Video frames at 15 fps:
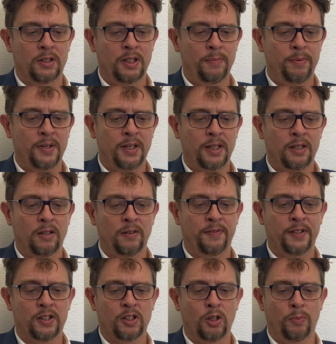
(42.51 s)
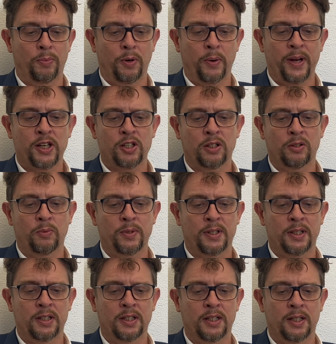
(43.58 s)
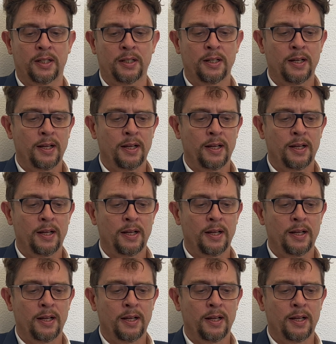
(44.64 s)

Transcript: deepening of its cooperation with India